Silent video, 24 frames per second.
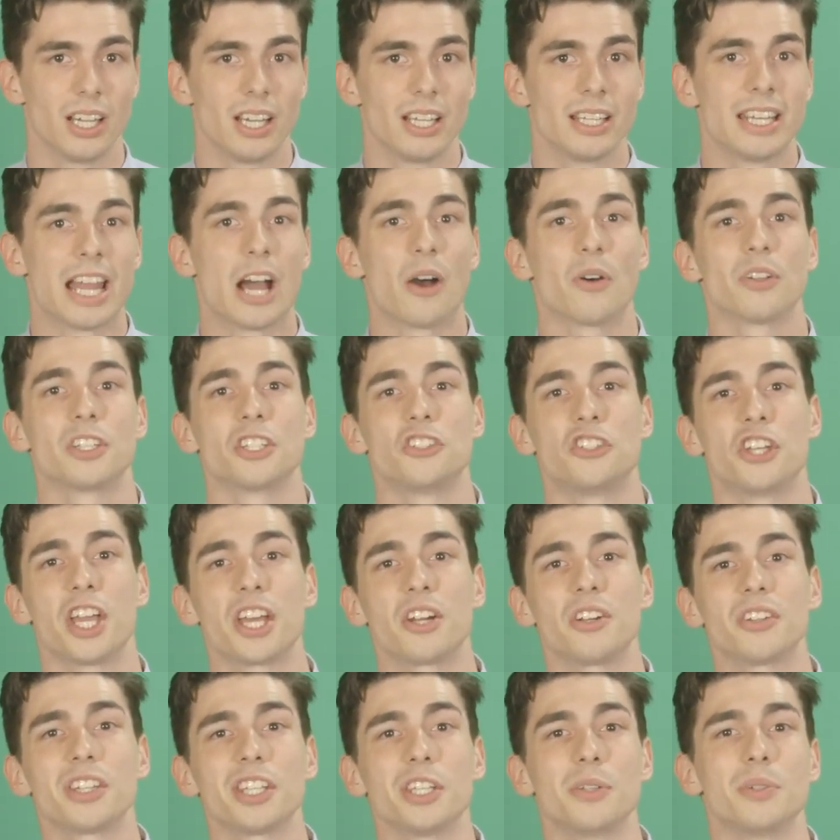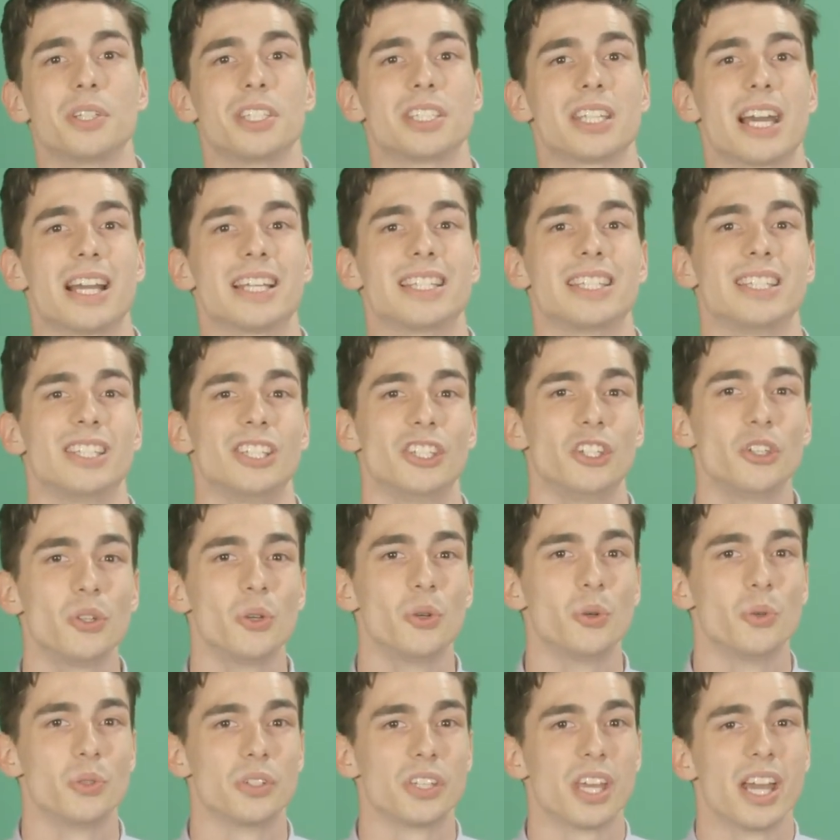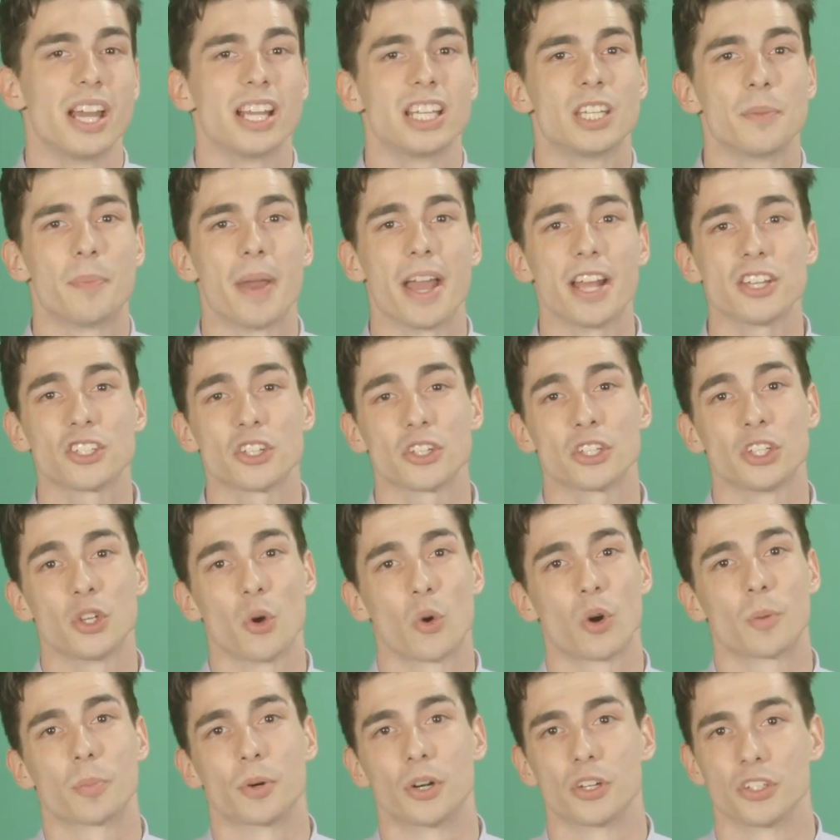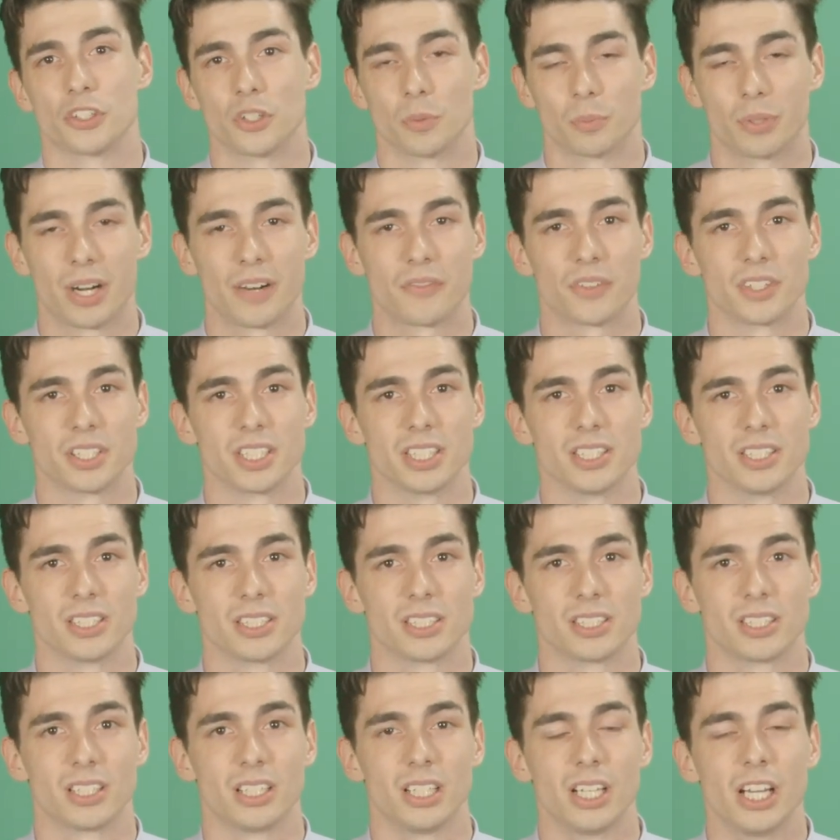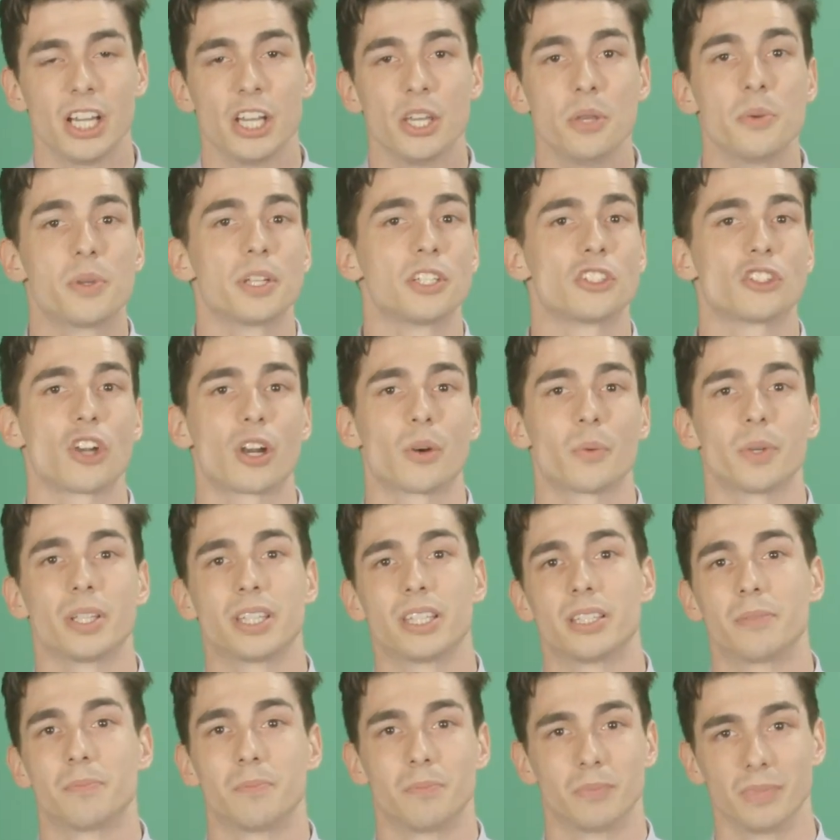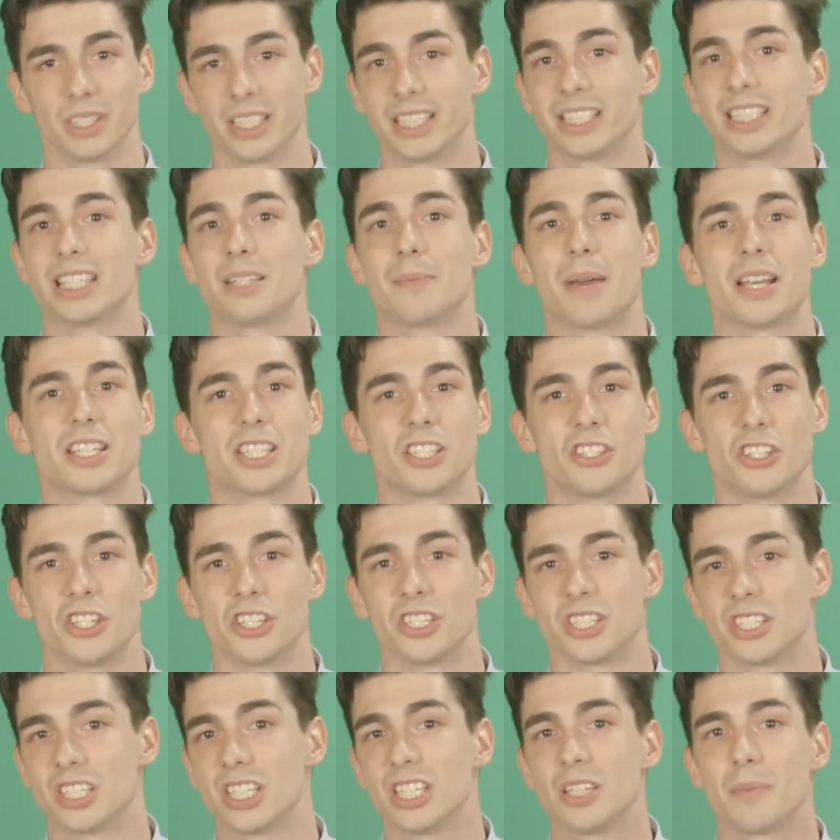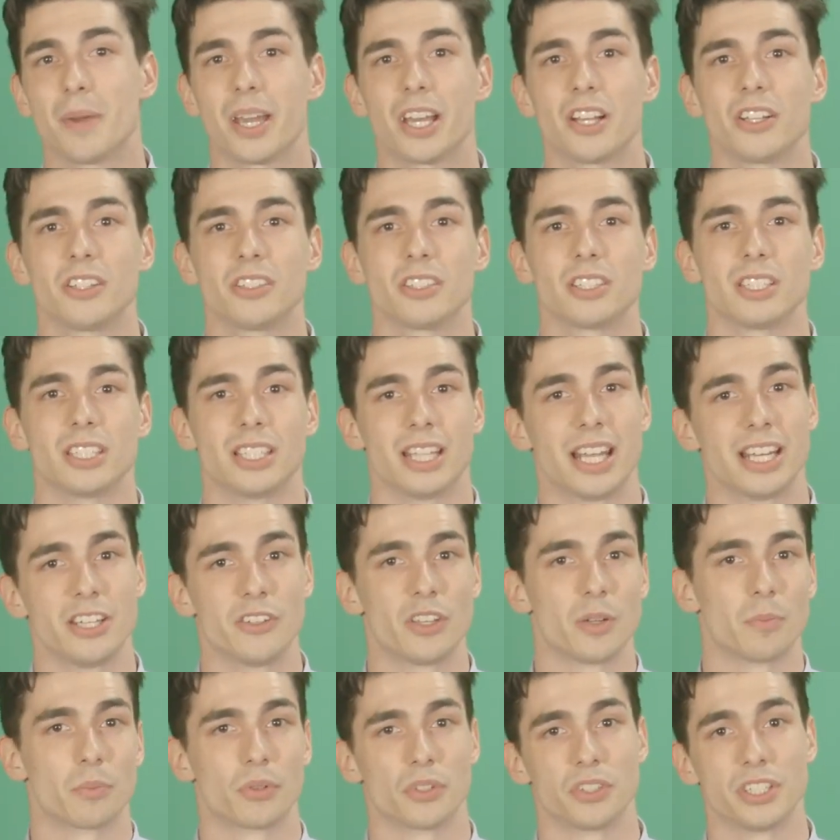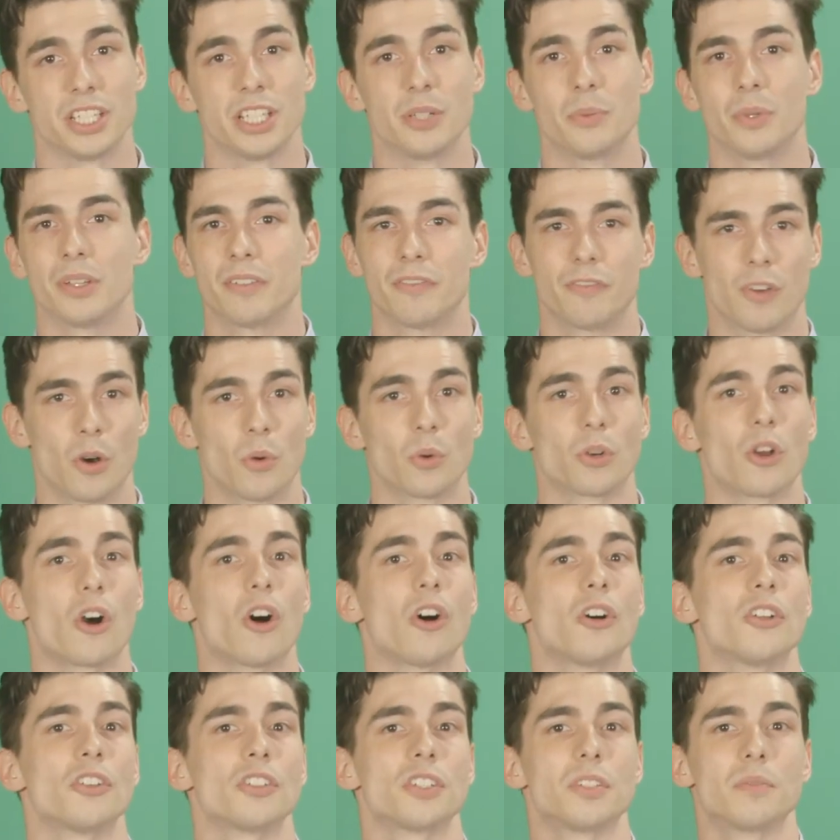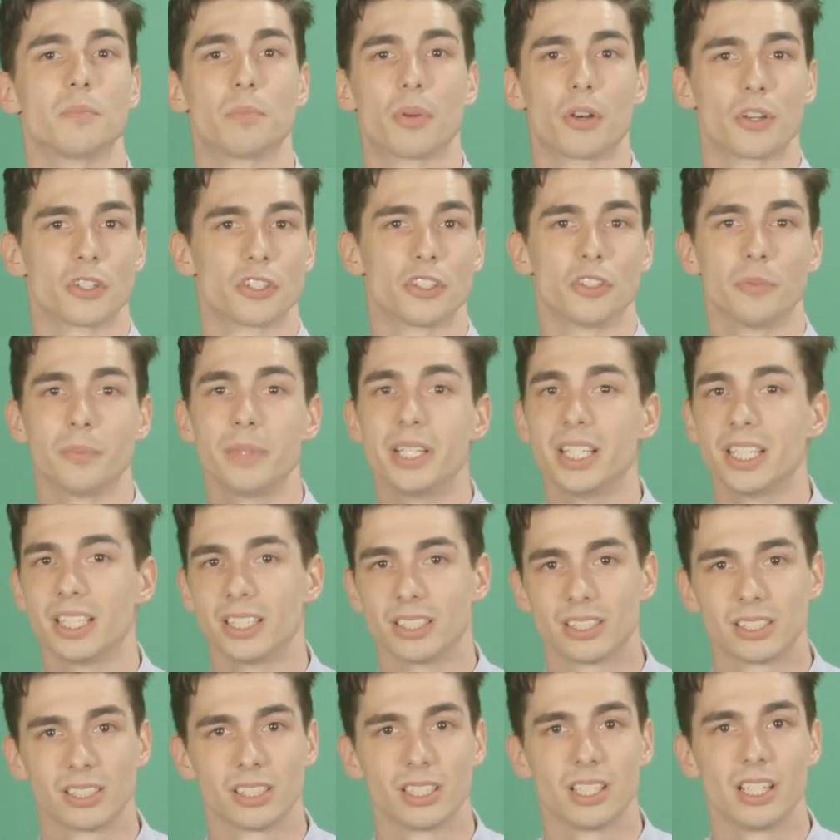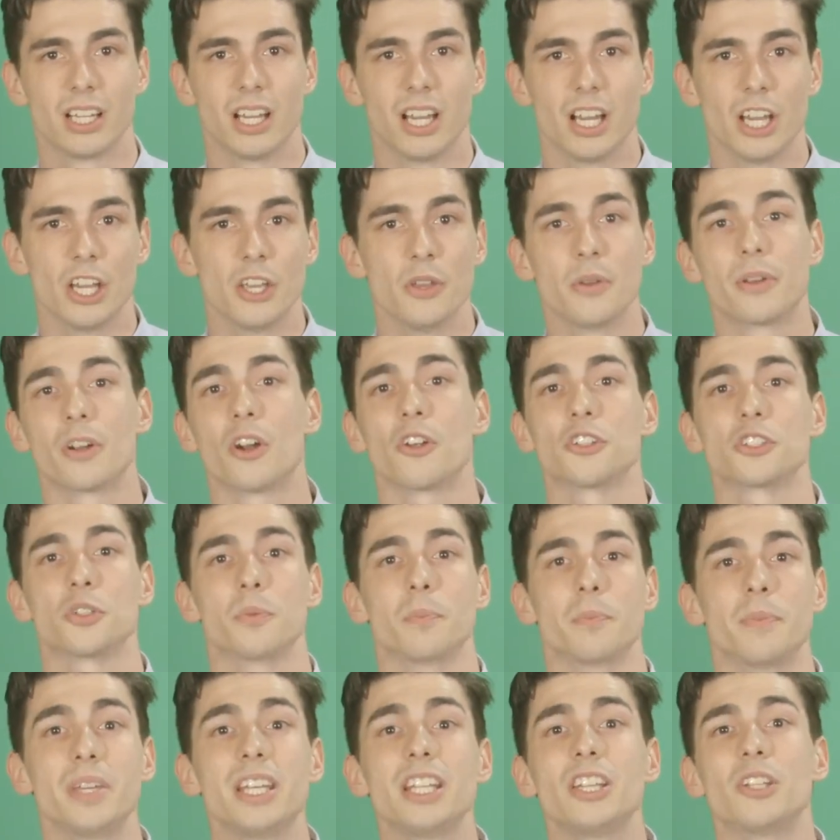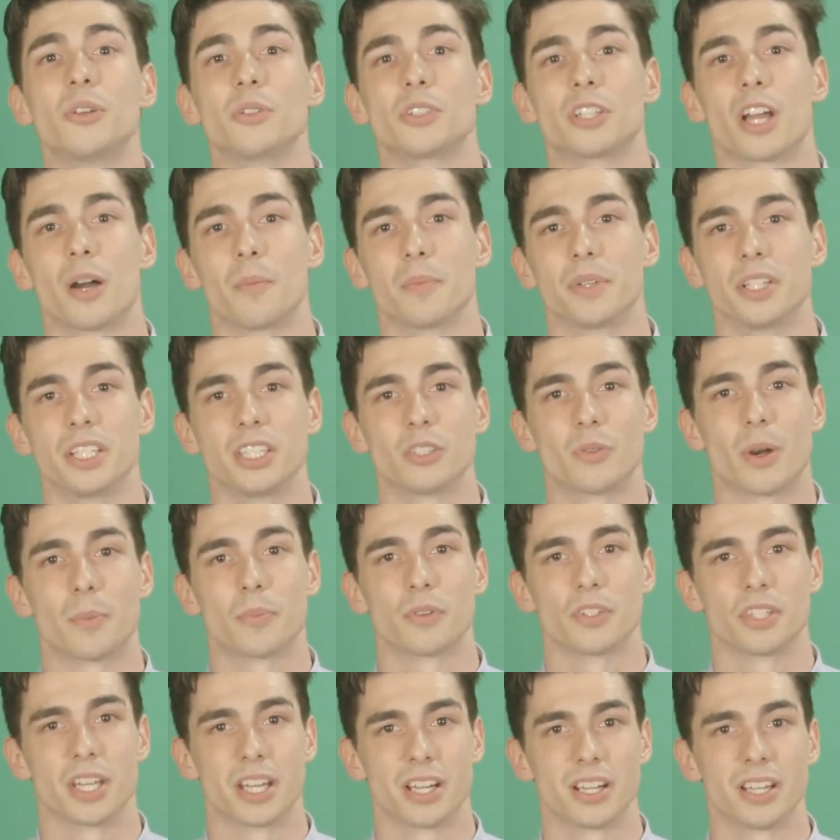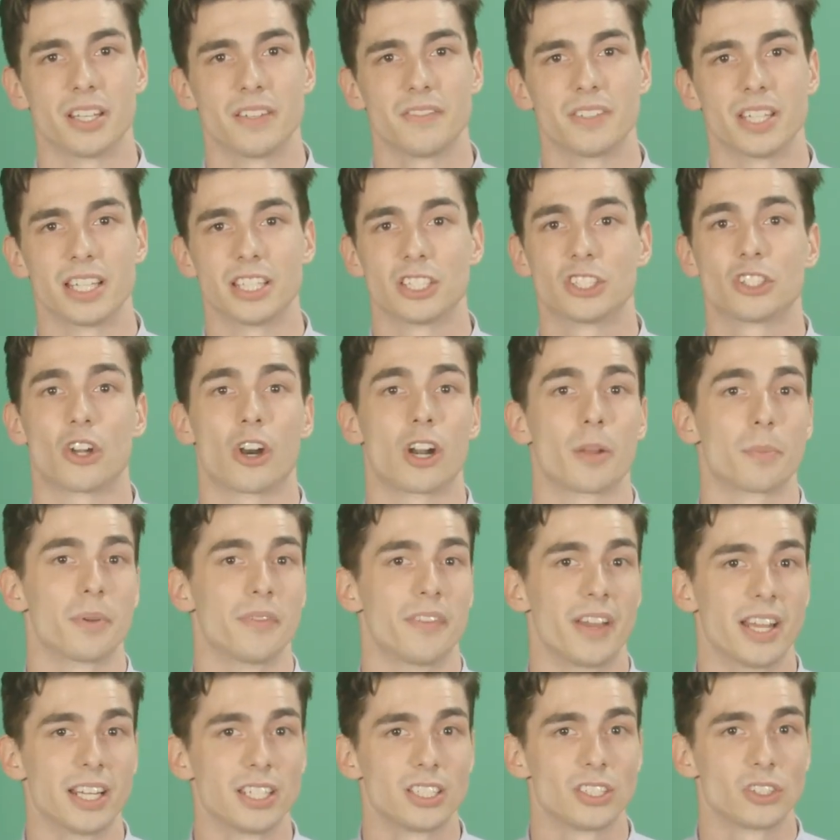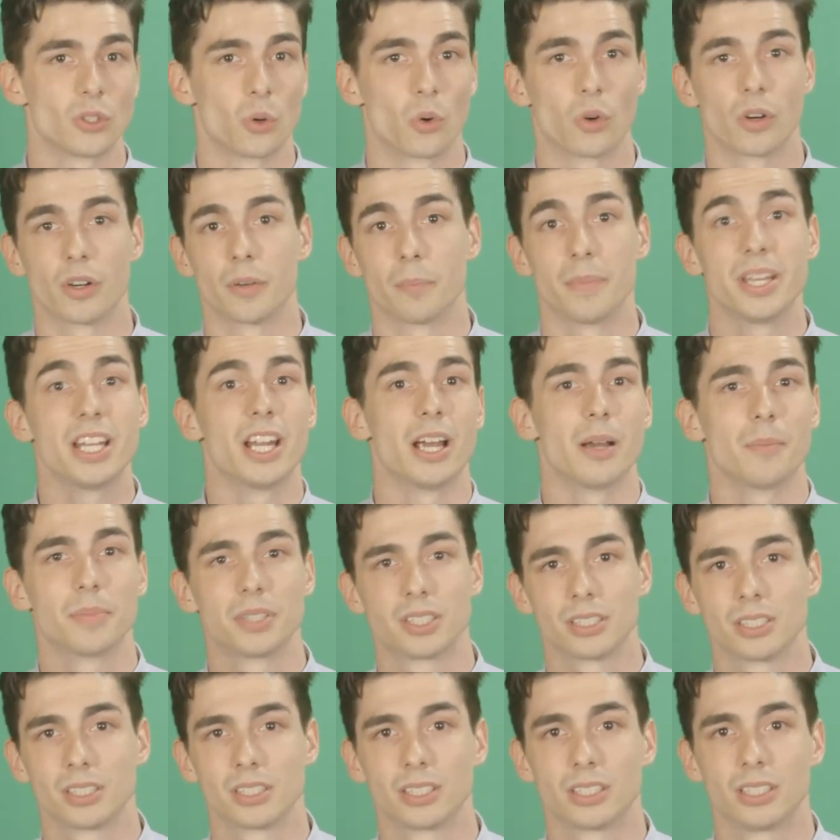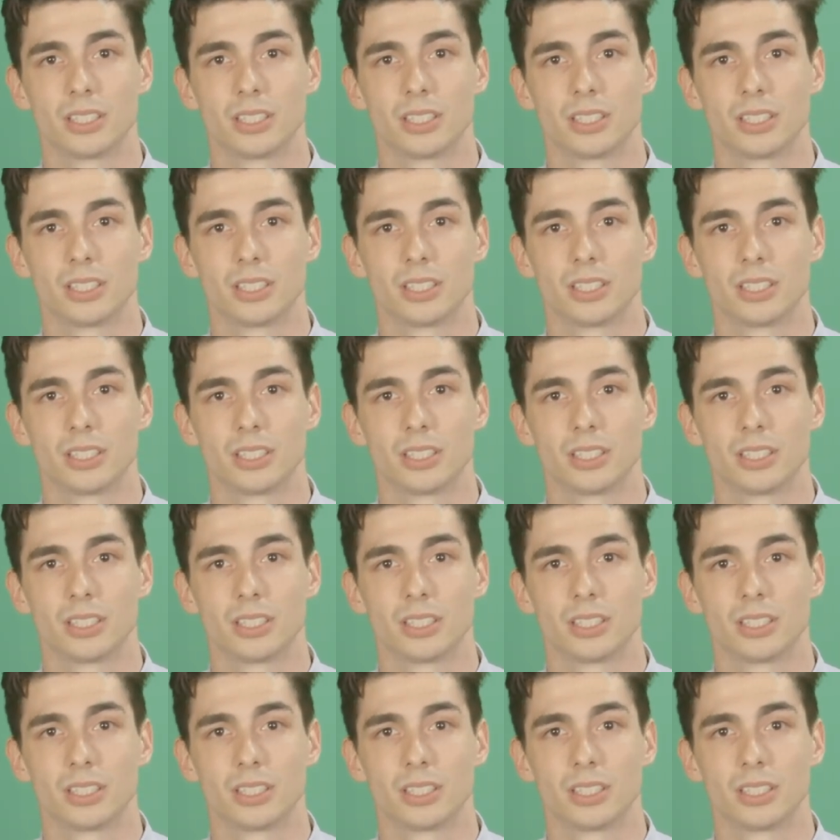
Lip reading: Now, the channel that you decide to use depends on your personal preferences. You can start with LinkedIn messages and emails, and then you can proceed with phone calls and personal meetings. You can also meet those companies' representatives at startup events or meetups.